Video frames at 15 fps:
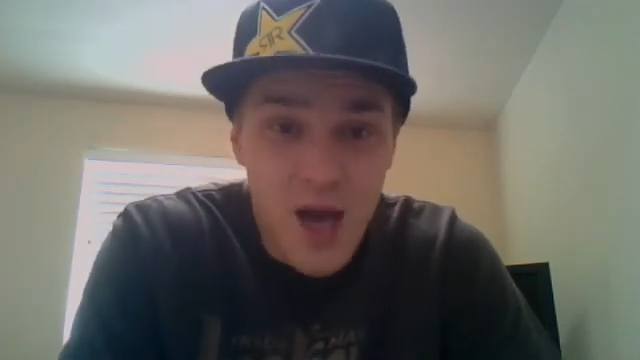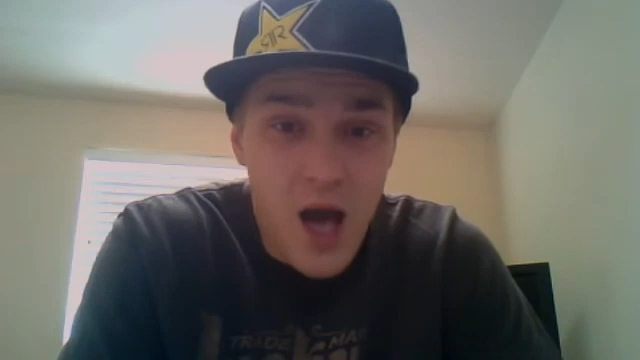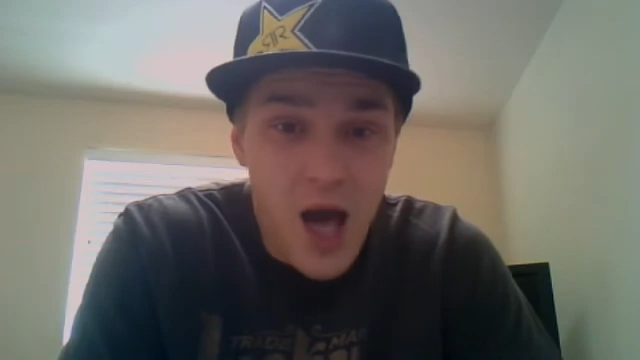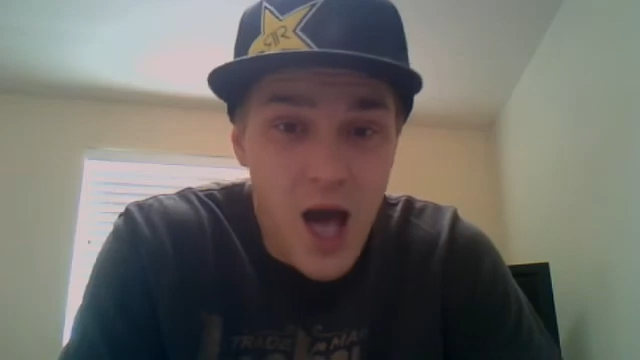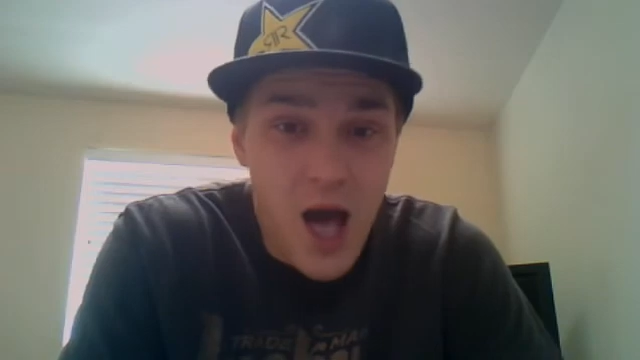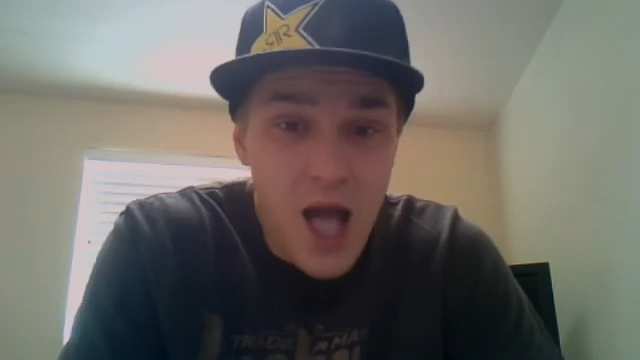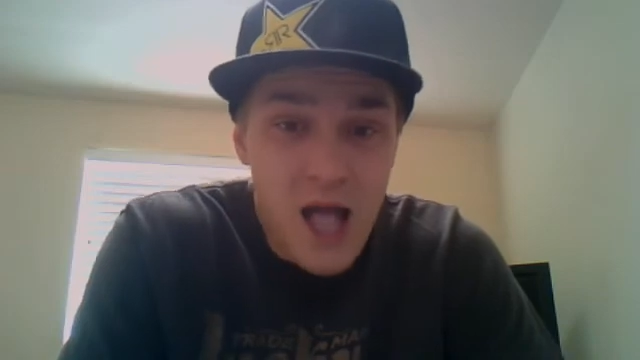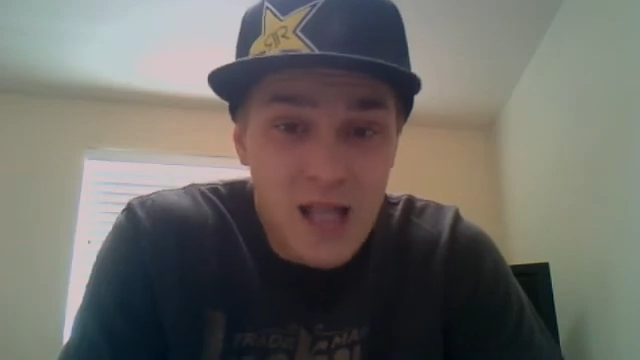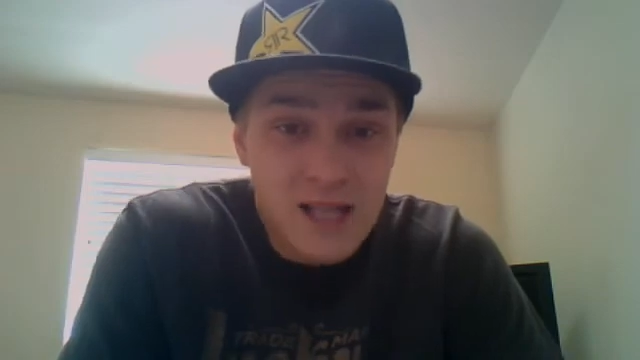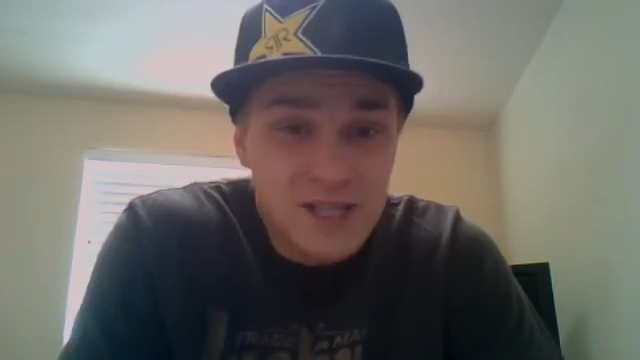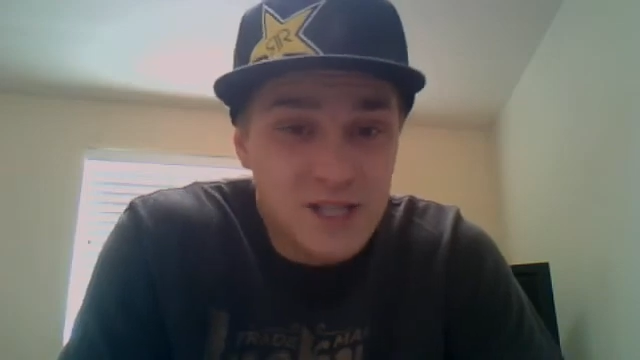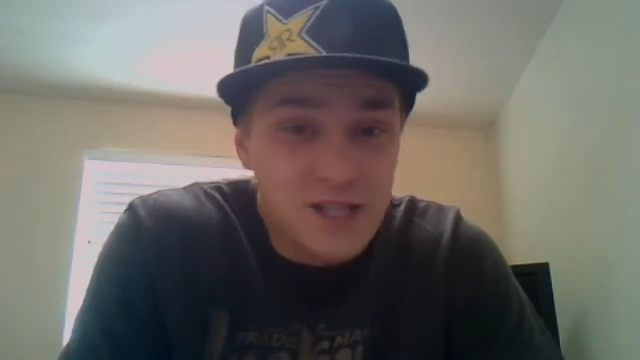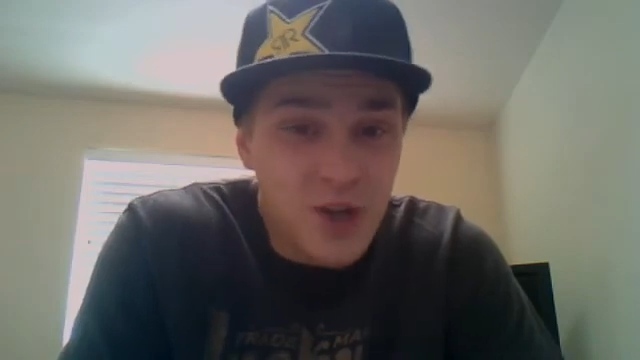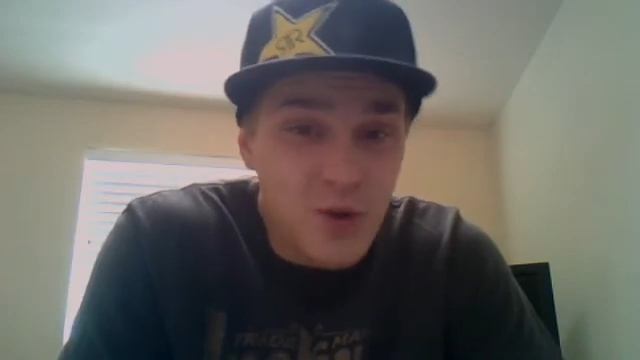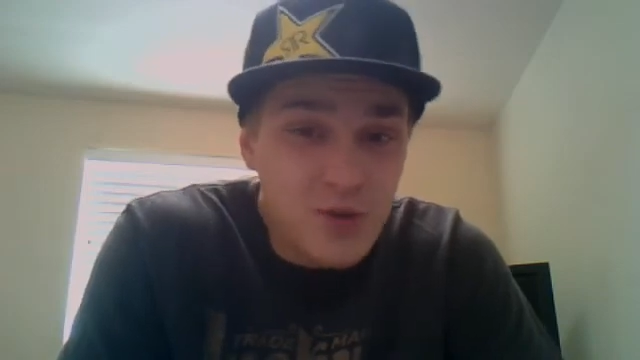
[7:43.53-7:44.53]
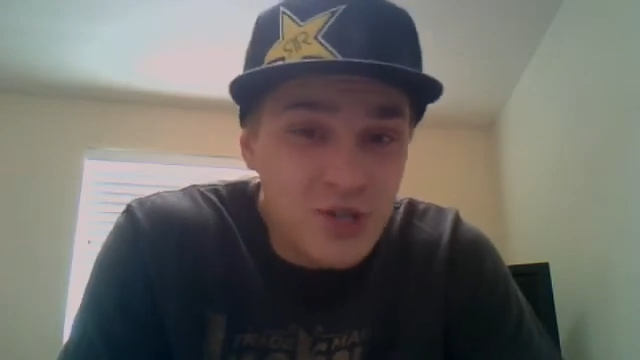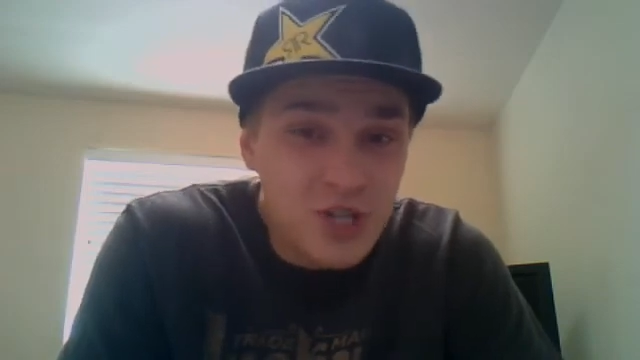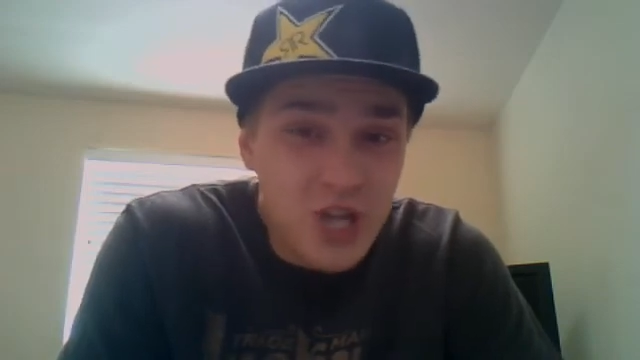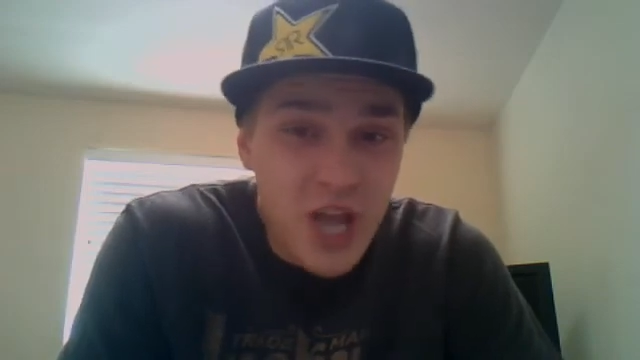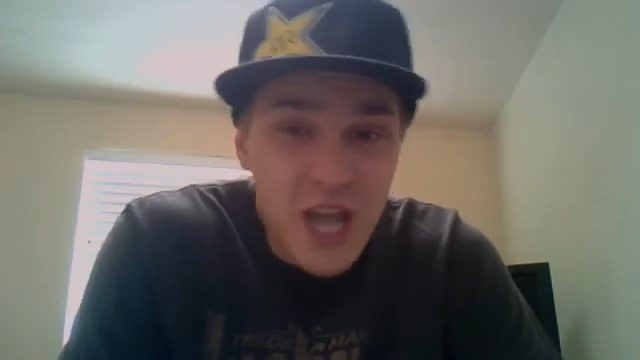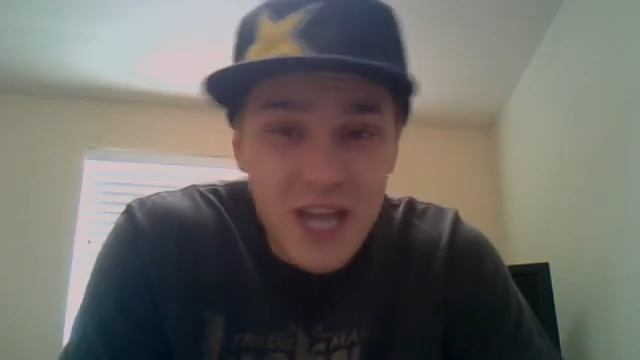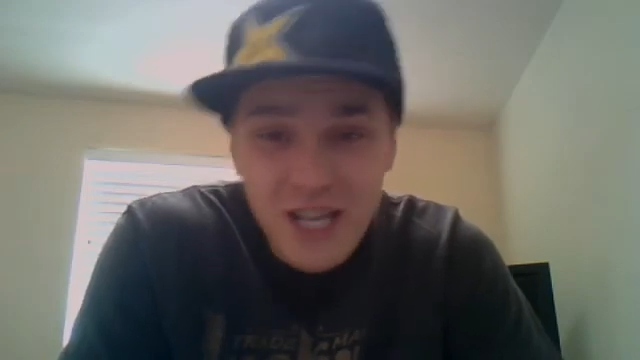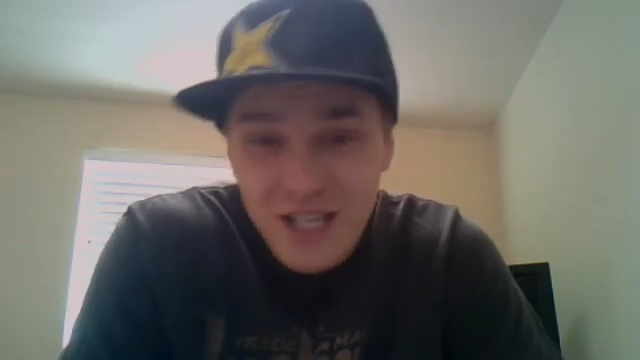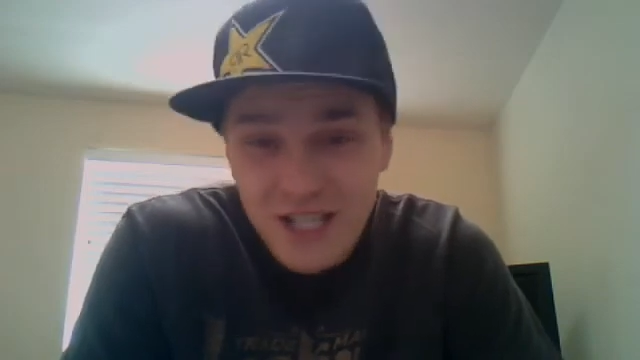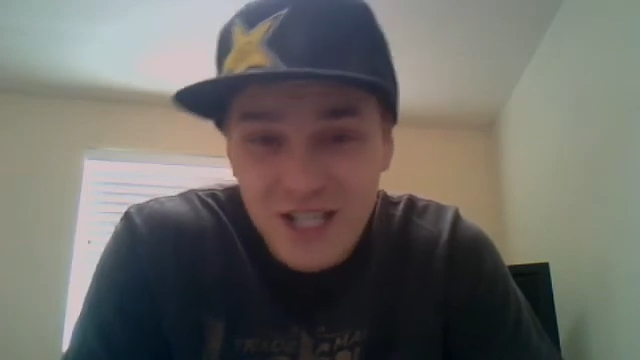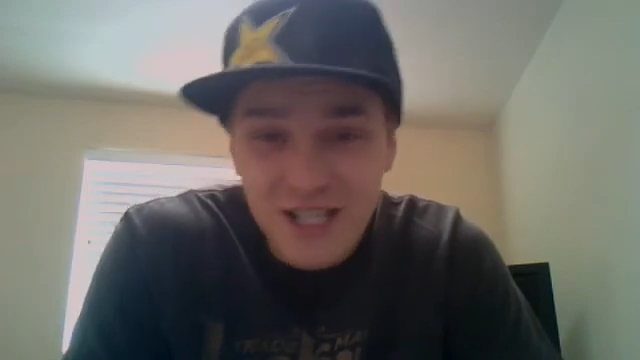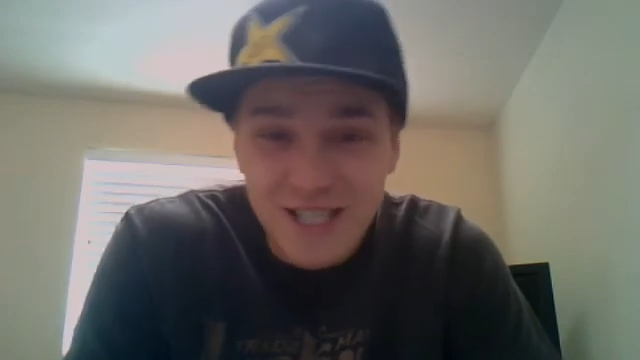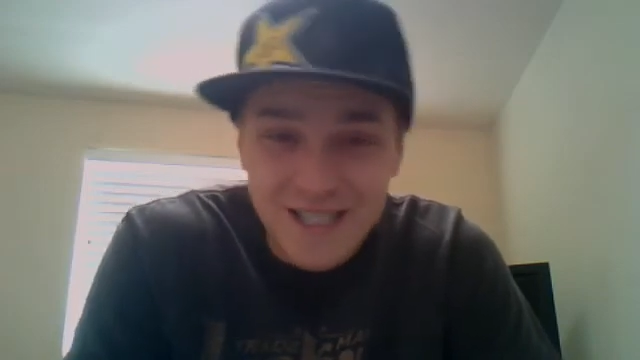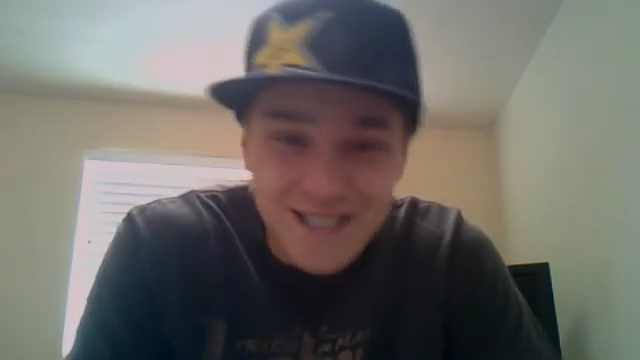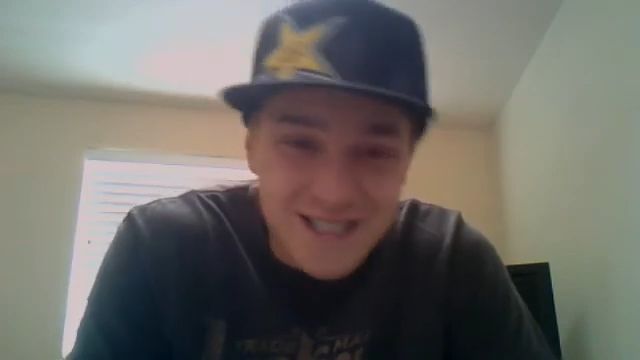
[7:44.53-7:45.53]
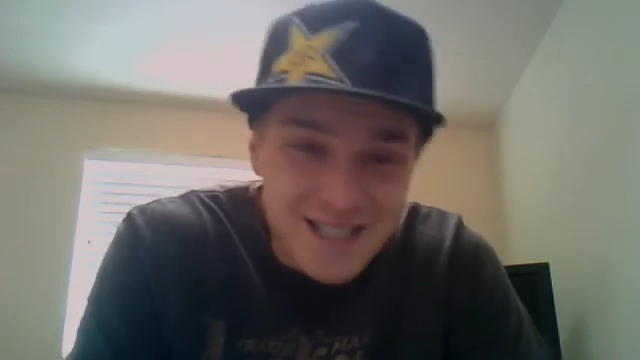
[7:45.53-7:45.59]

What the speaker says: and don't change,